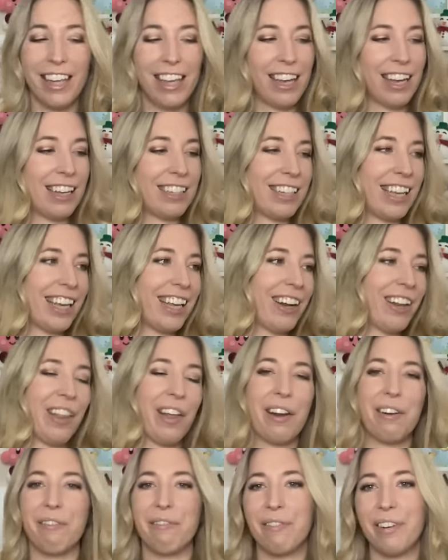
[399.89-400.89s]
because I get a
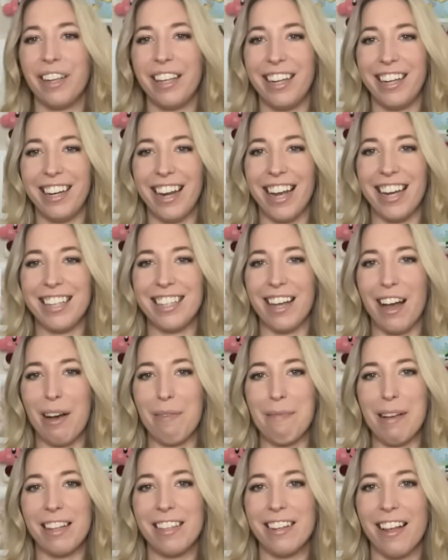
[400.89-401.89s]
lot of really nice
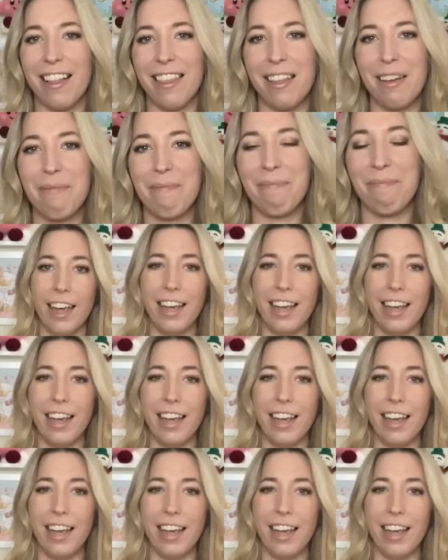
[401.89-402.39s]
comments on them.